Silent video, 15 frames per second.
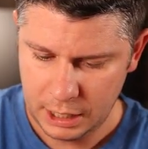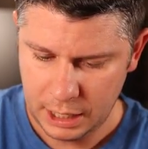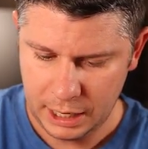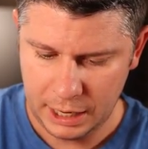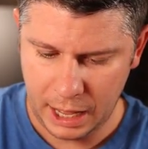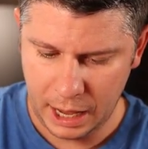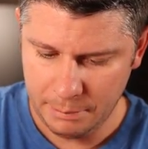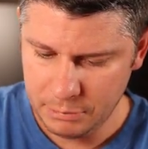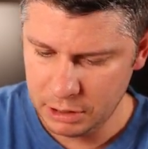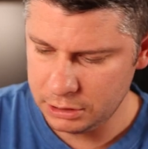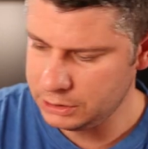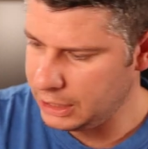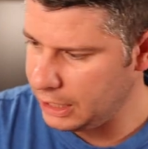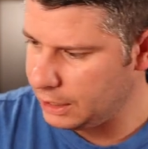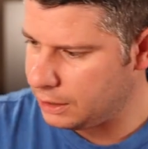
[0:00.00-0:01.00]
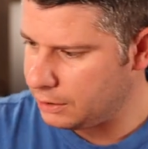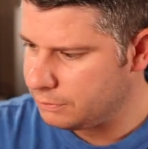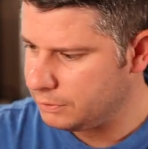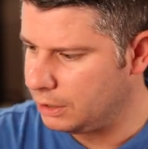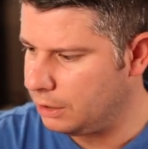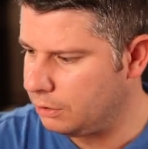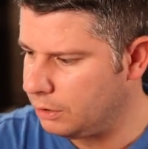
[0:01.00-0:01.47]
and I'm going to take,
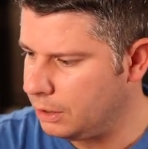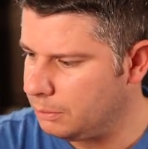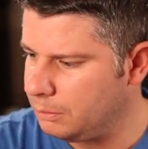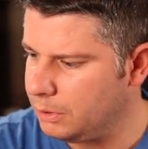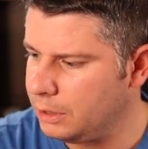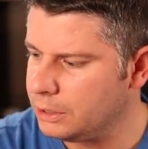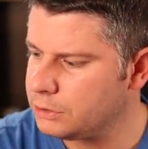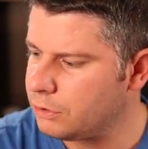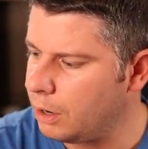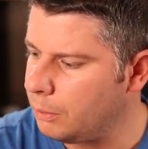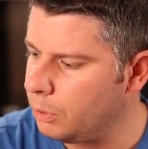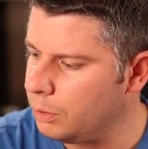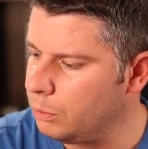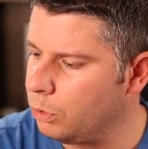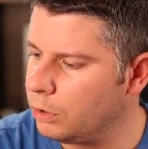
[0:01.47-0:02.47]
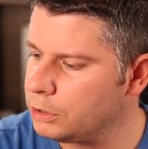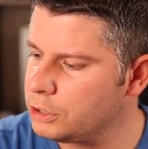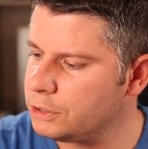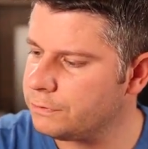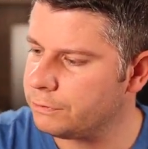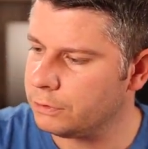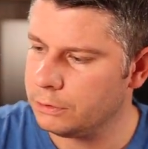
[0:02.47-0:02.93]
you know, and let's grab one more
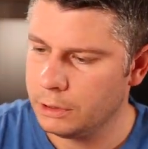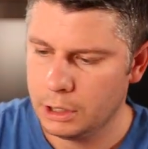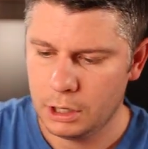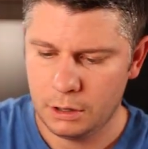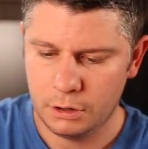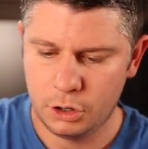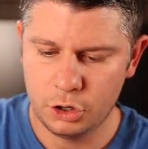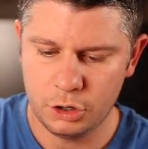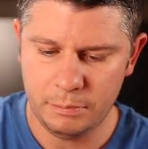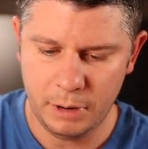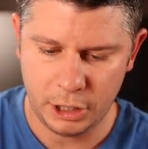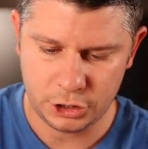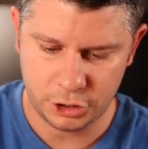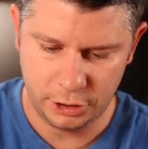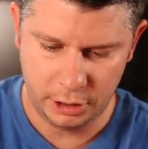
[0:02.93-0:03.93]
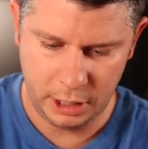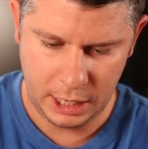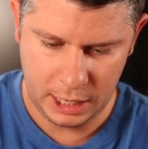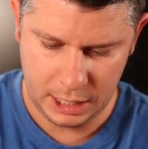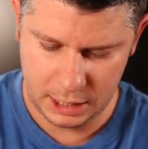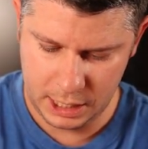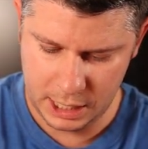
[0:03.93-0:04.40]
just for good measure here,
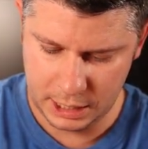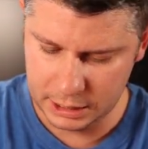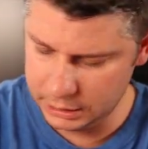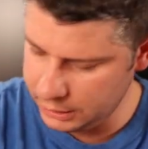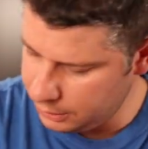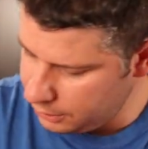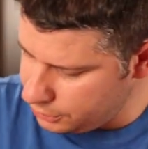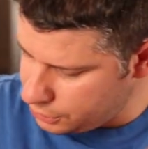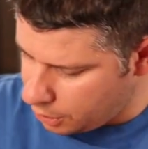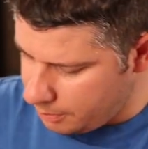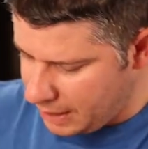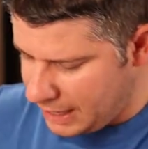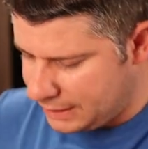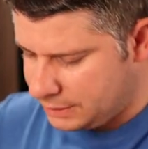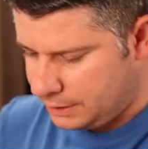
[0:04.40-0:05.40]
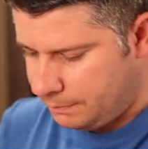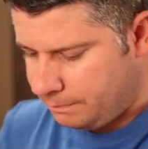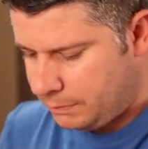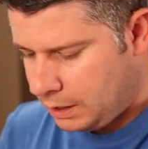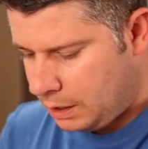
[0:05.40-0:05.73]
and a Galarian Darmanitan.